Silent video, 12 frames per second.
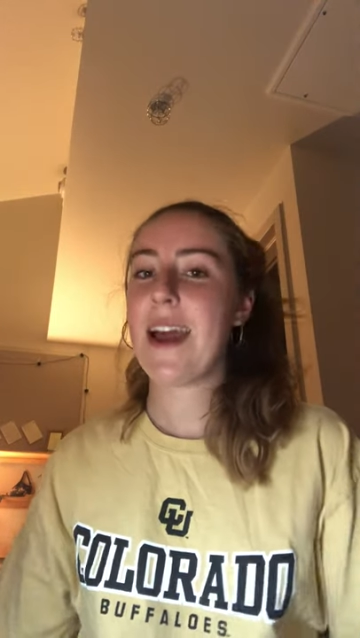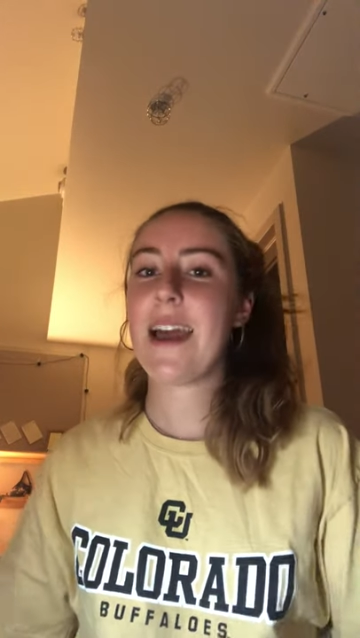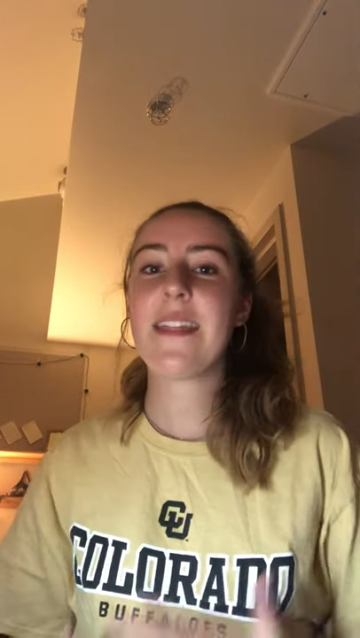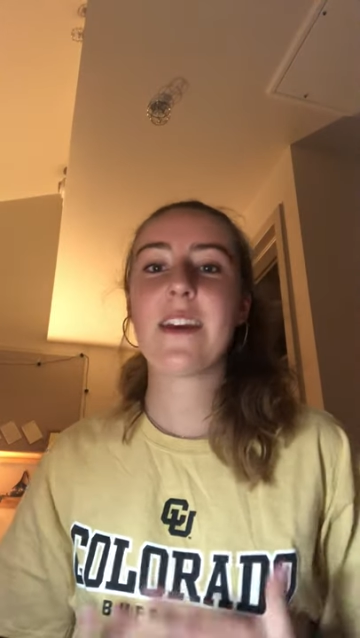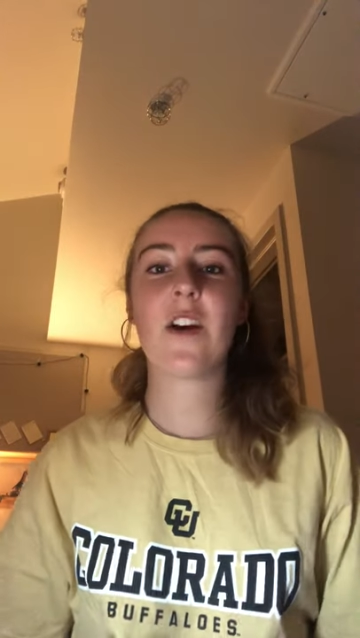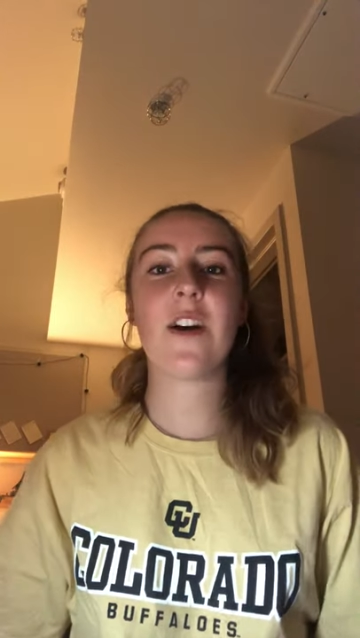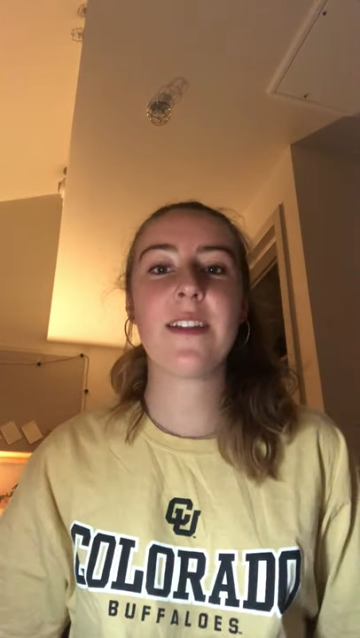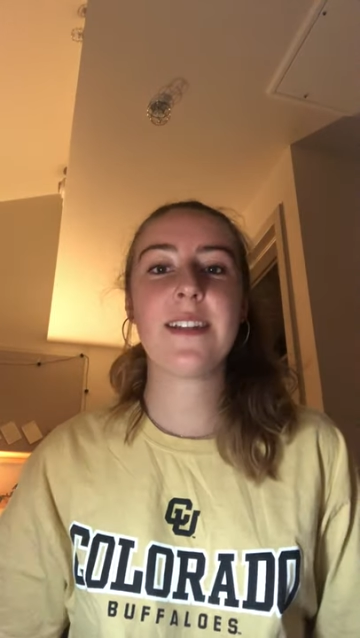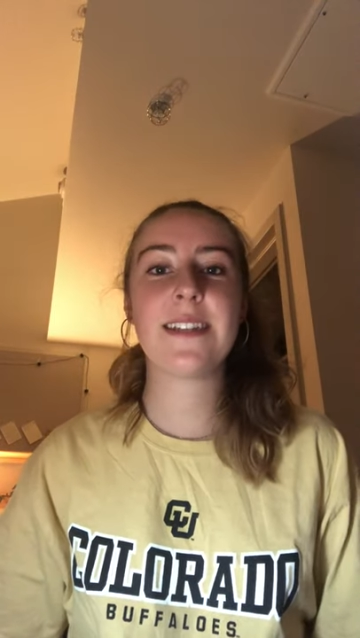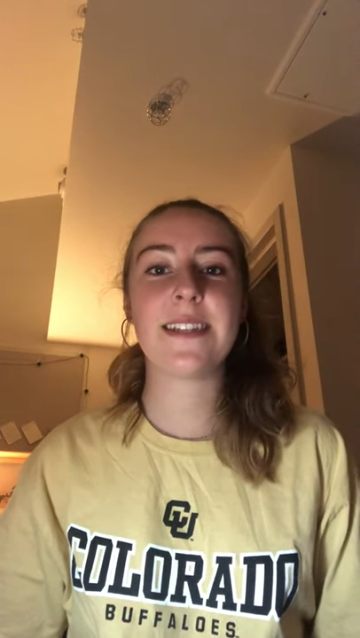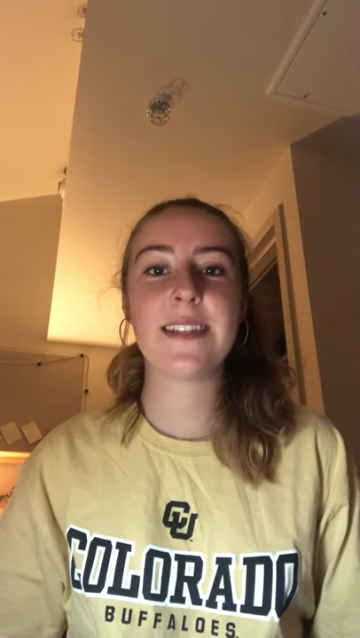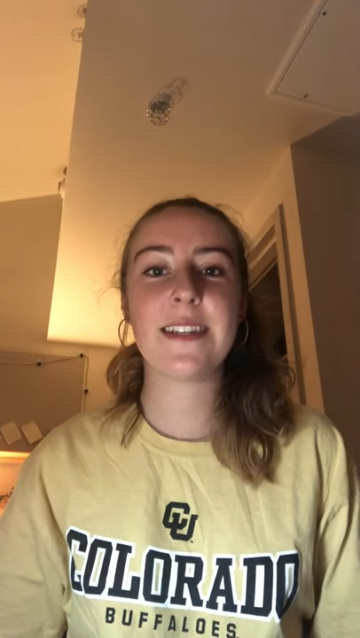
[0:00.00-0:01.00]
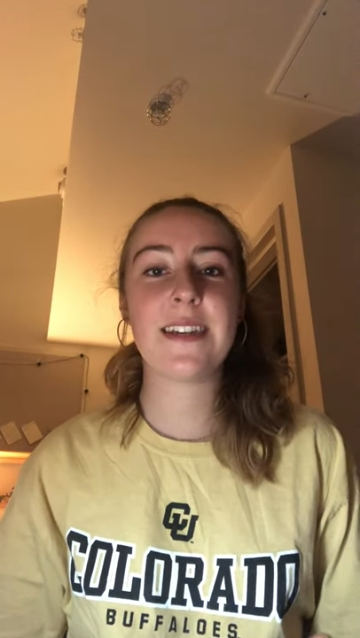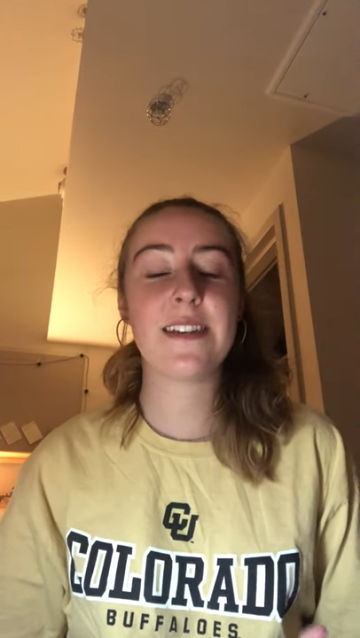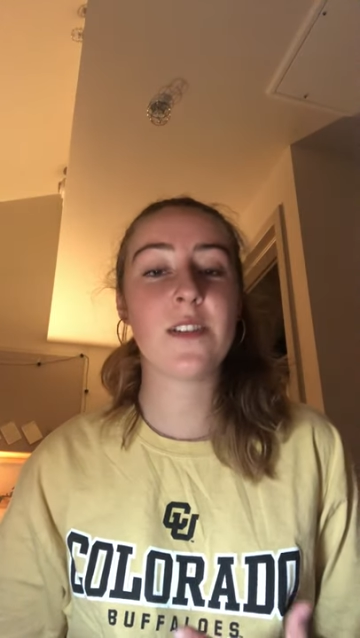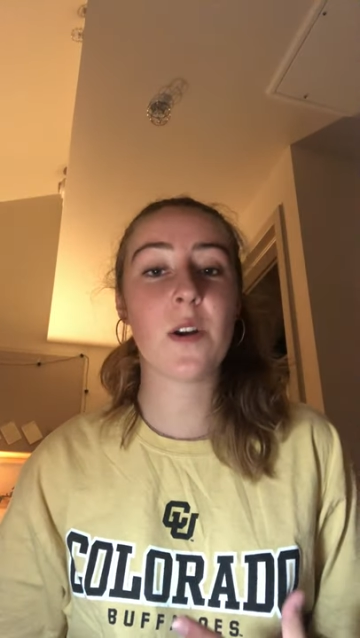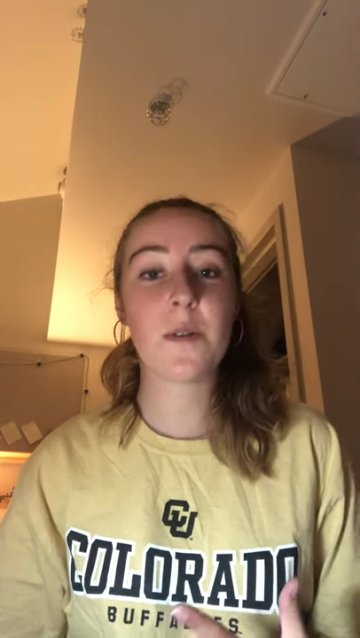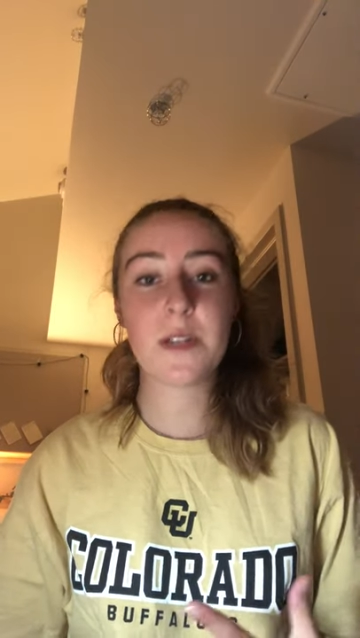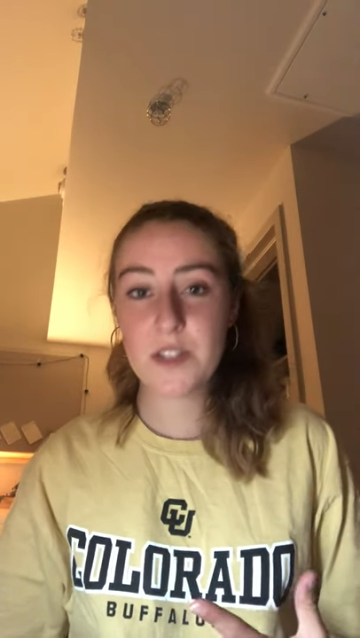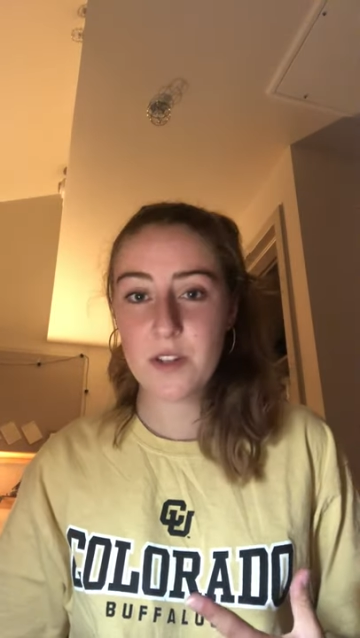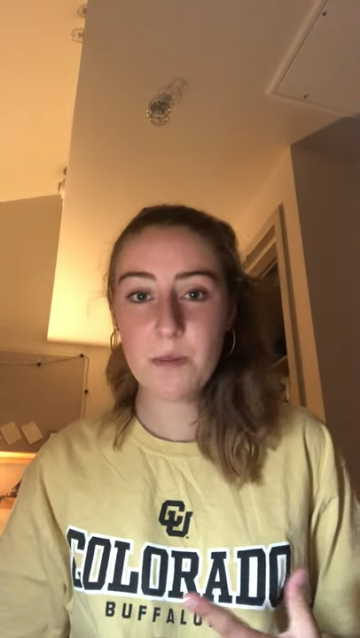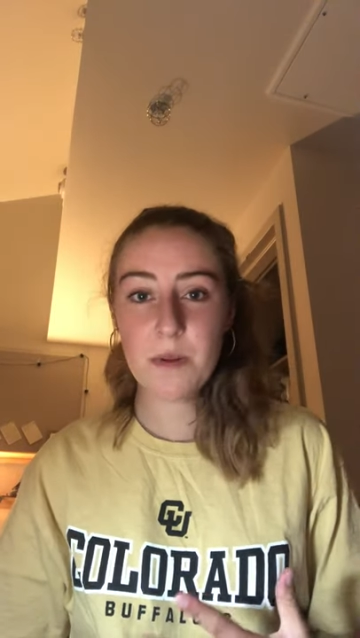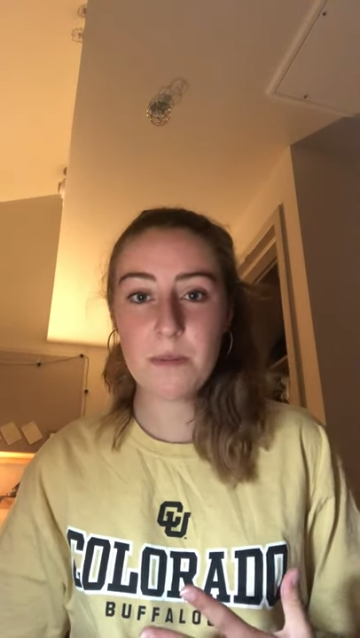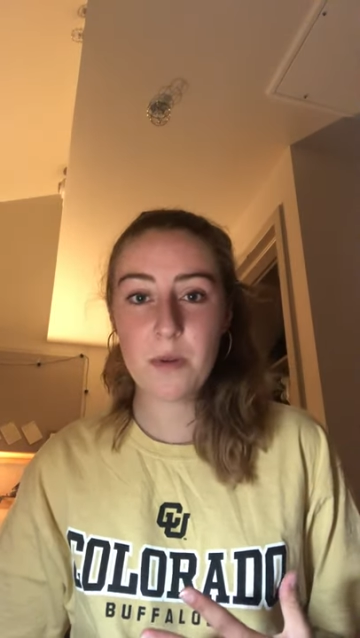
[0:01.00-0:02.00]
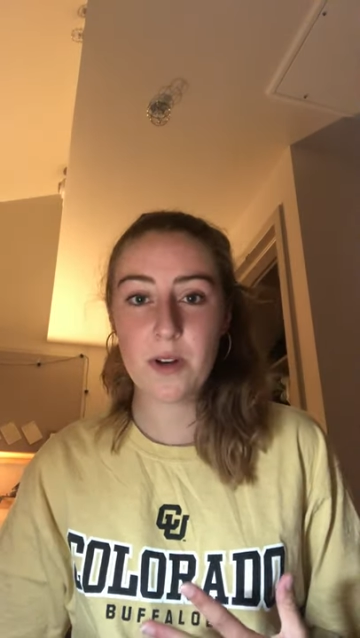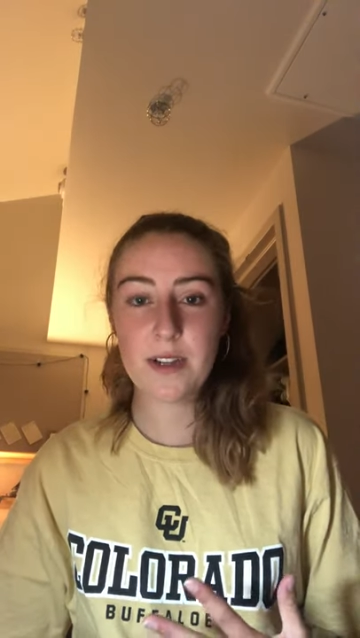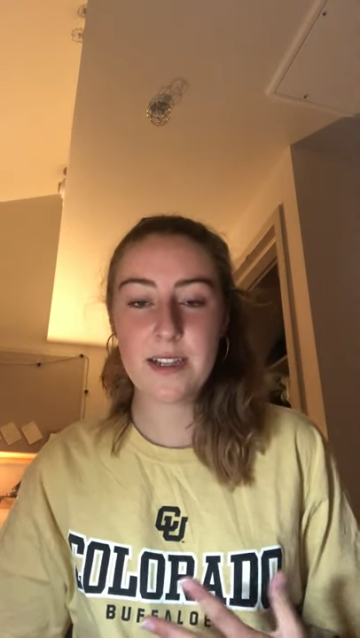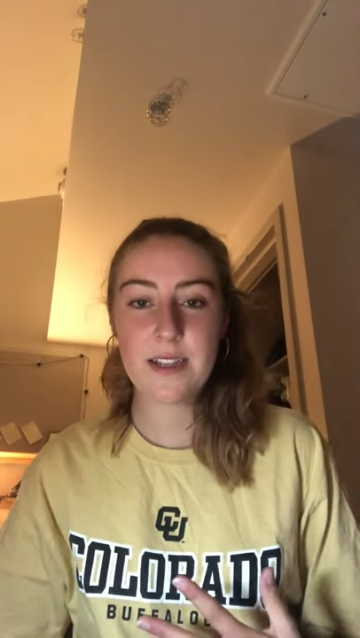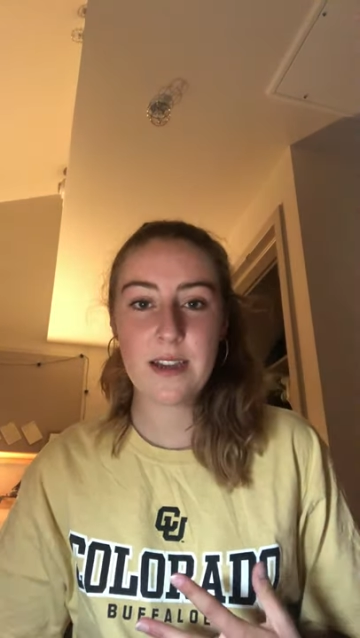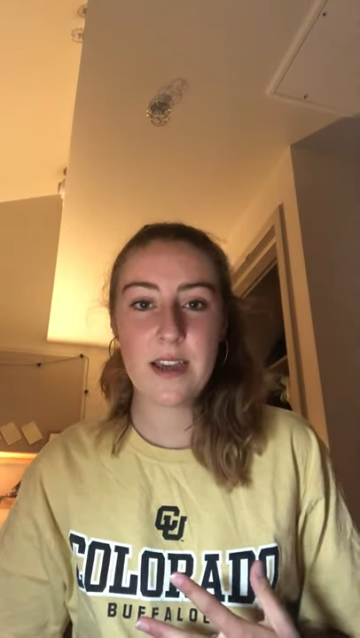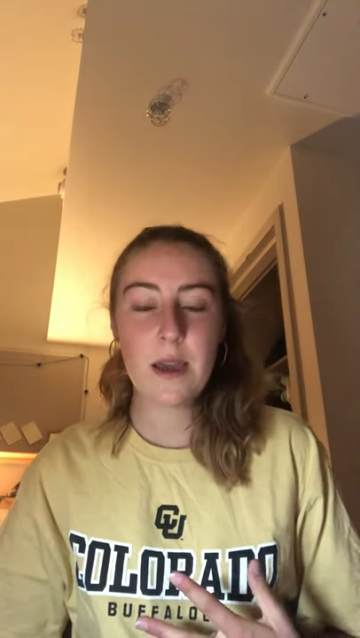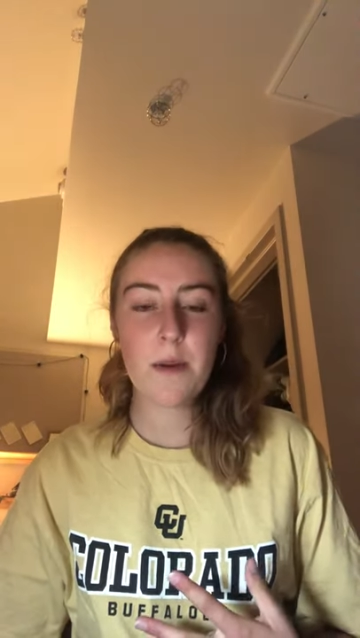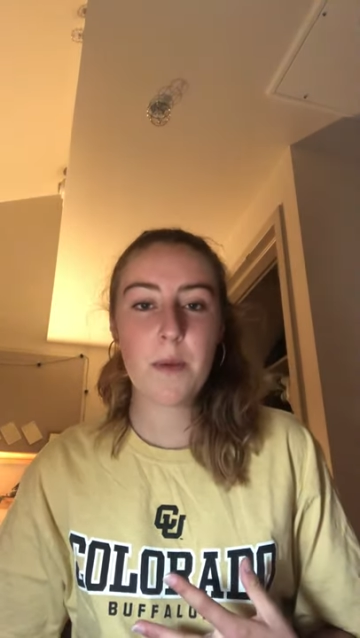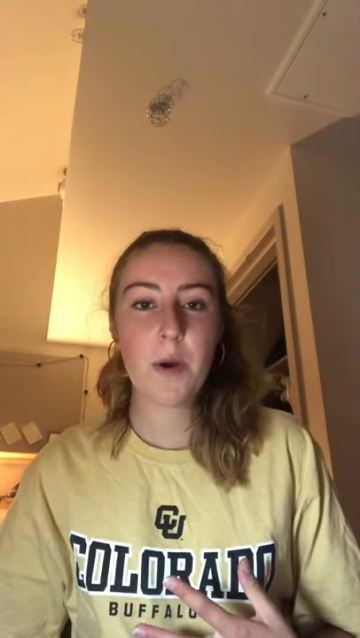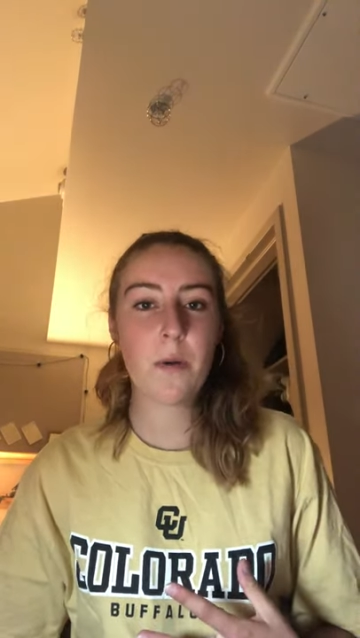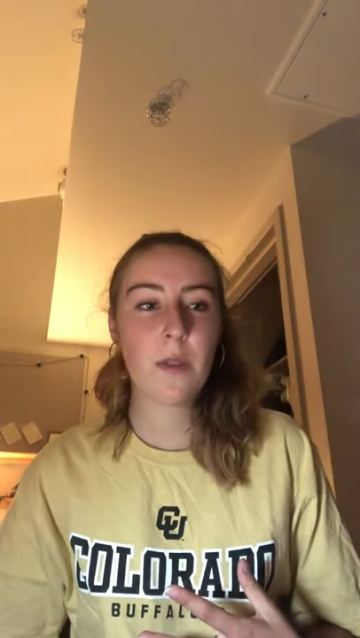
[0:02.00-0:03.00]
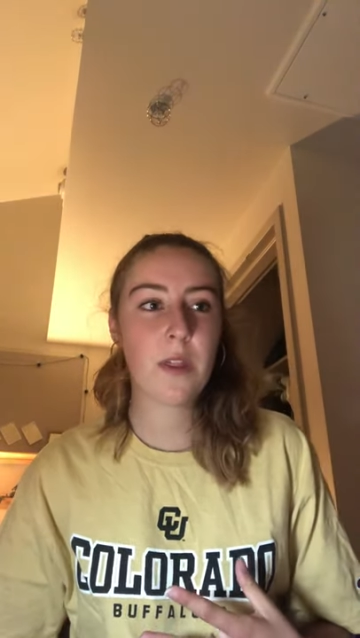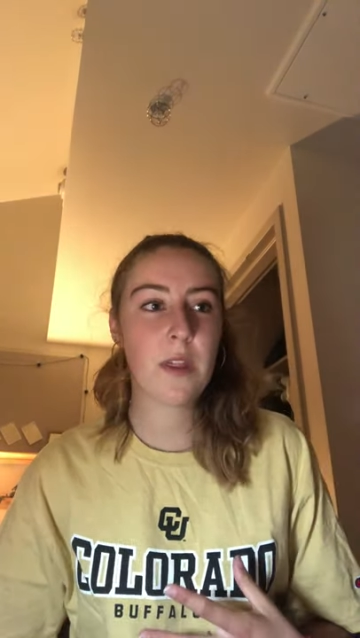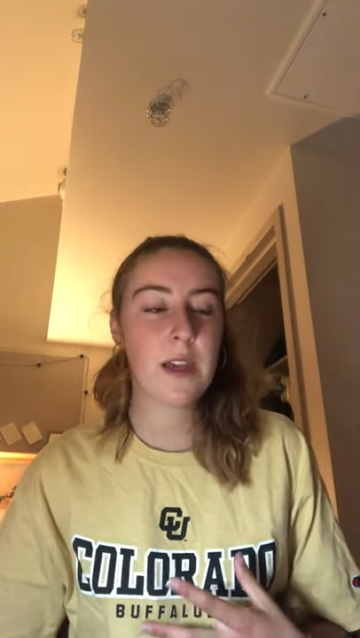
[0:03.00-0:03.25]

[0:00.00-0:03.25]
I think authenticity is always super important, both